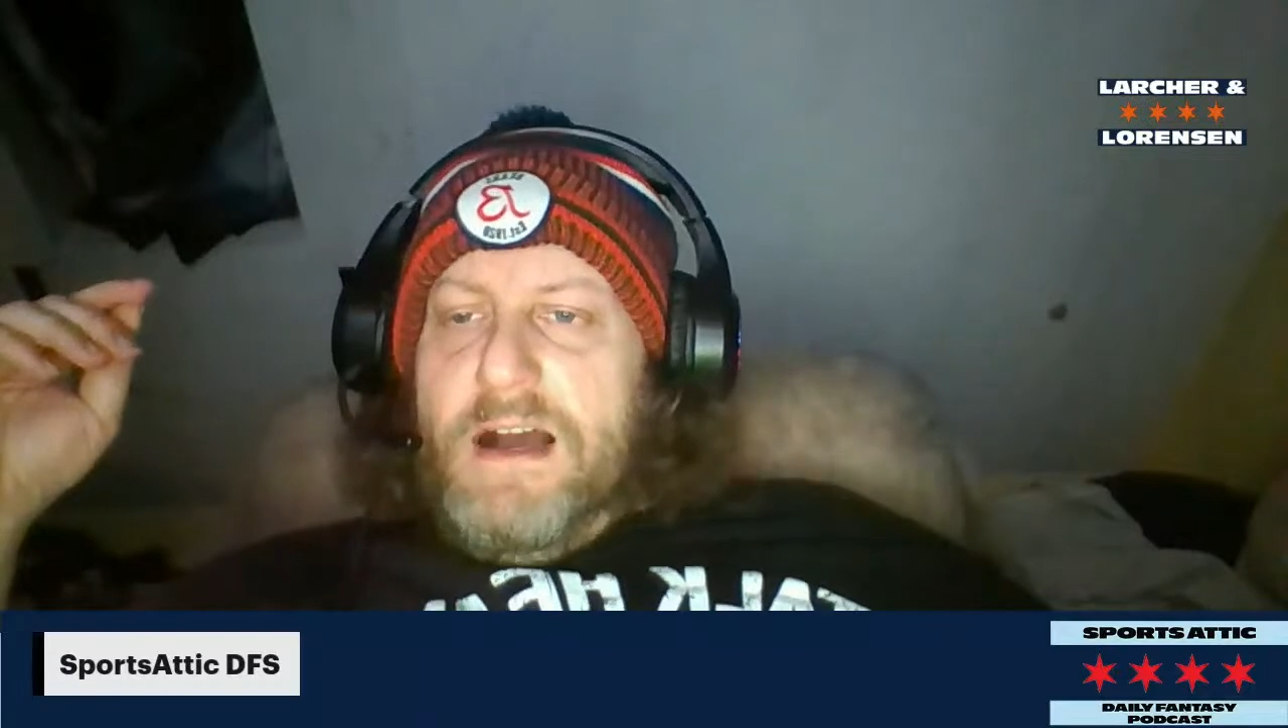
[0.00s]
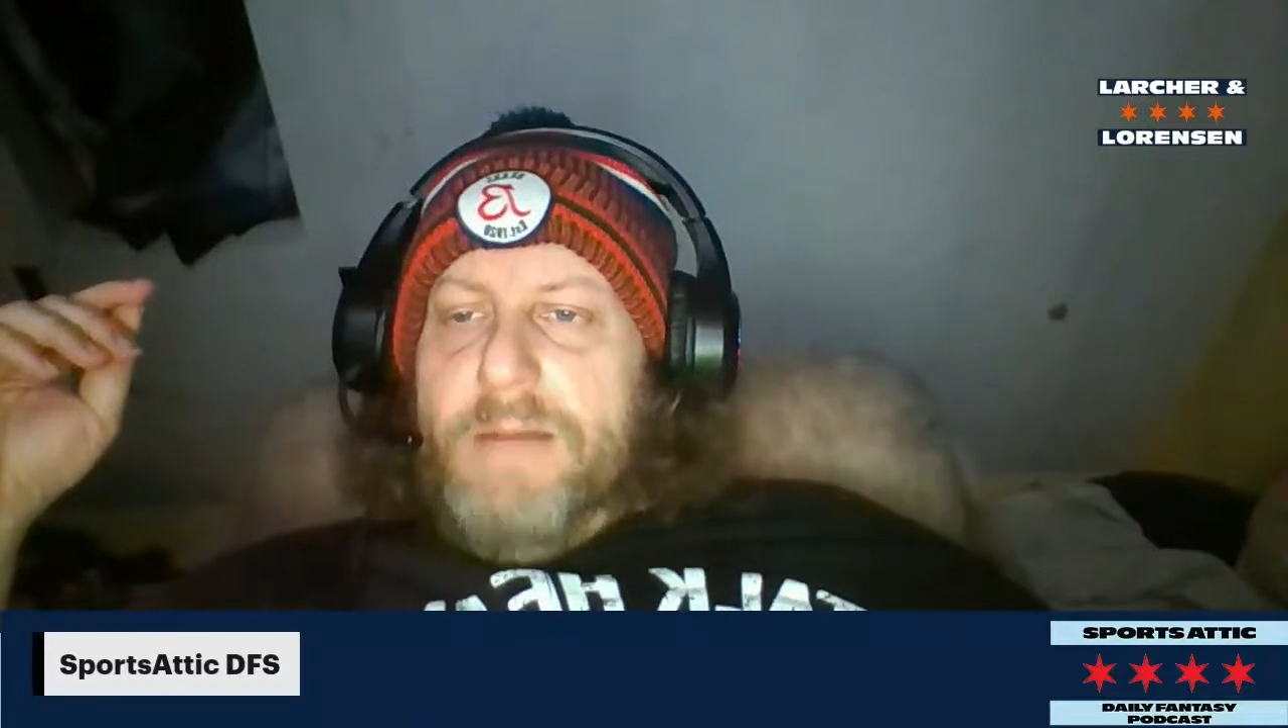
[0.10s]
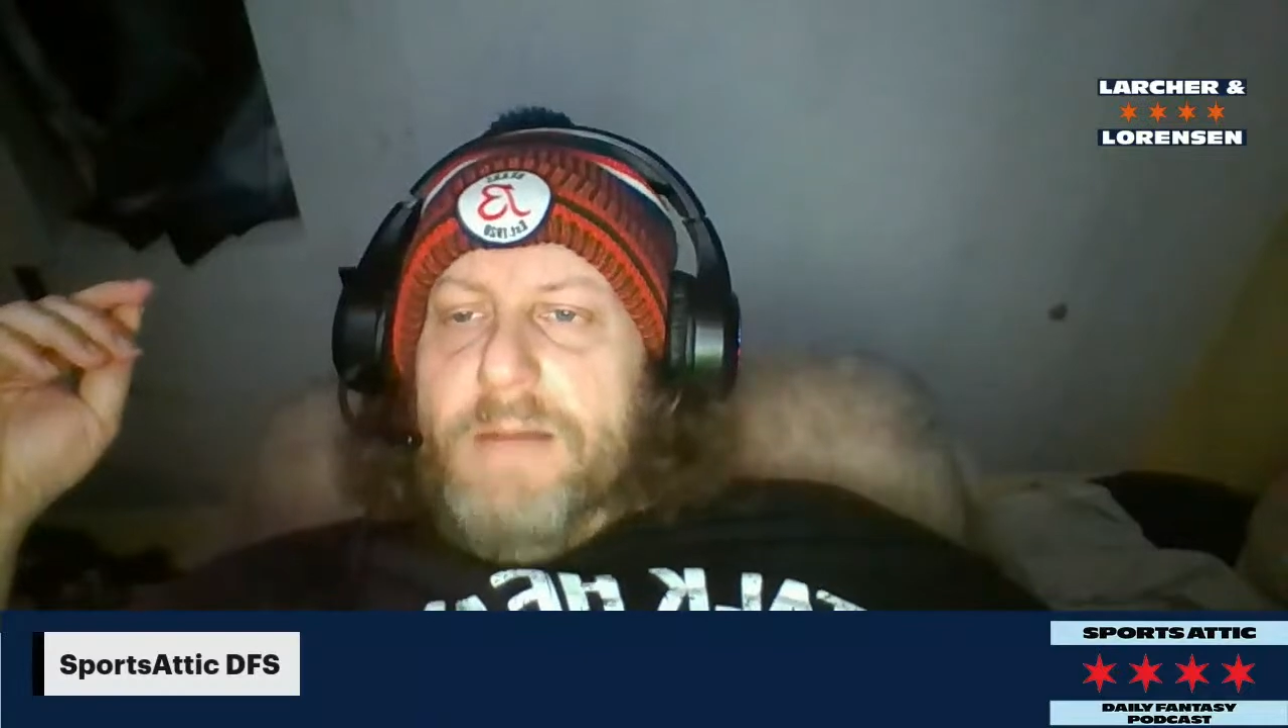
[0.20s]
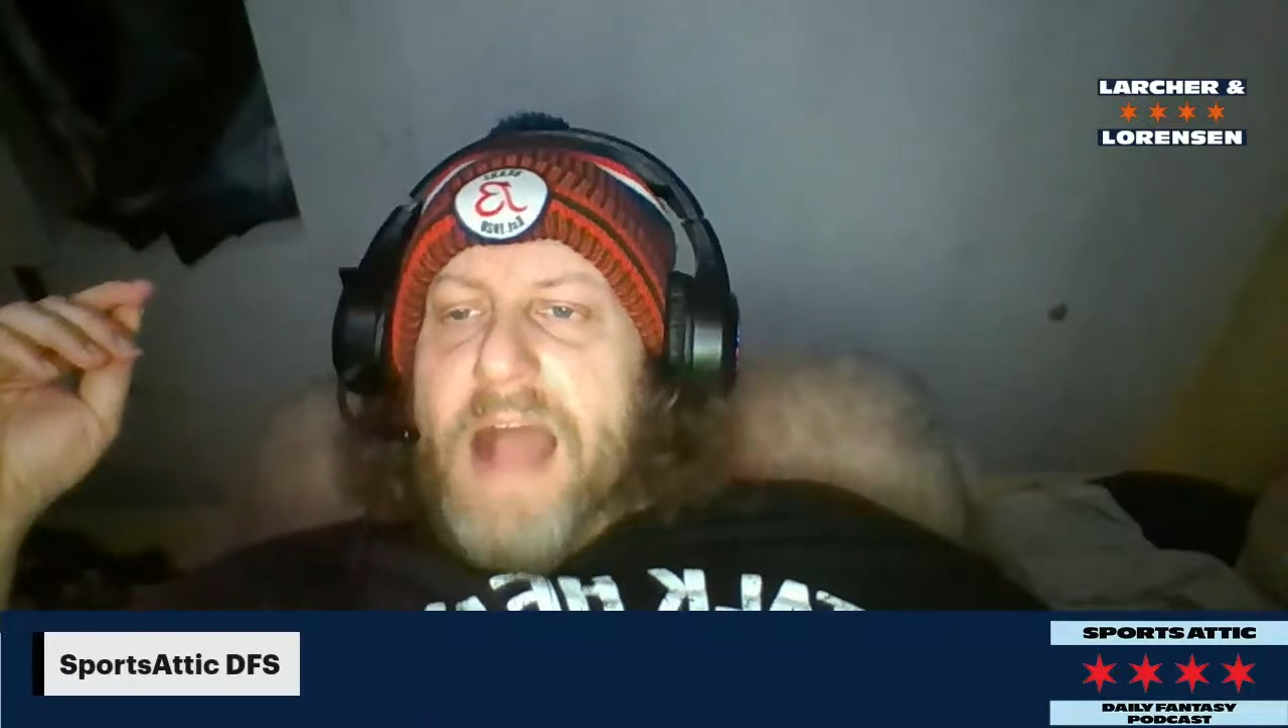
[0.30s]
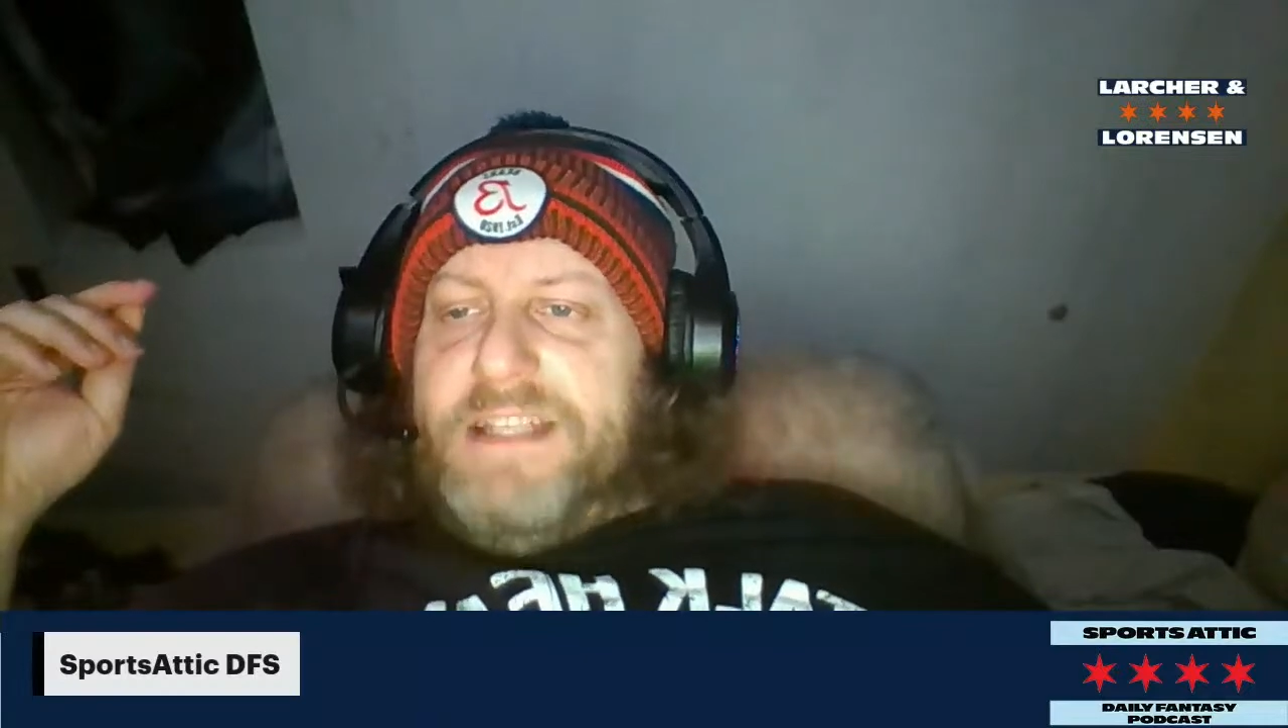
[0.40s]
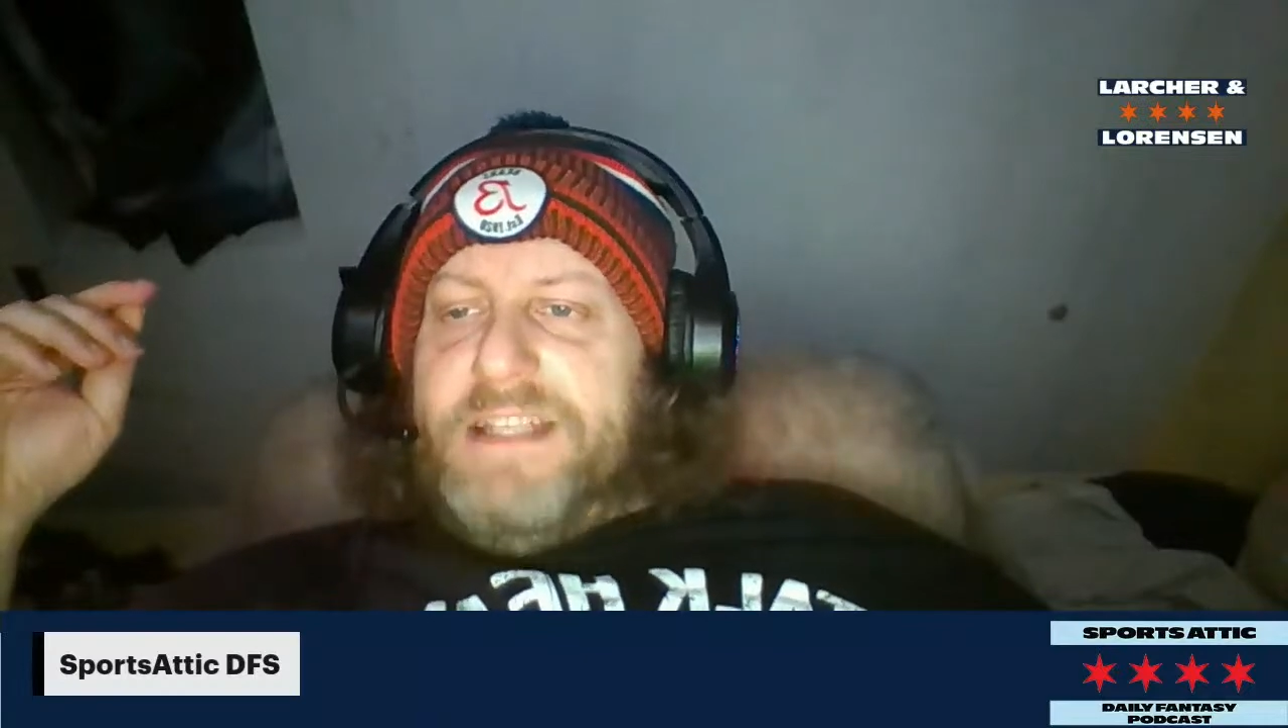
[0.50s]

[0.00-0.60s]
I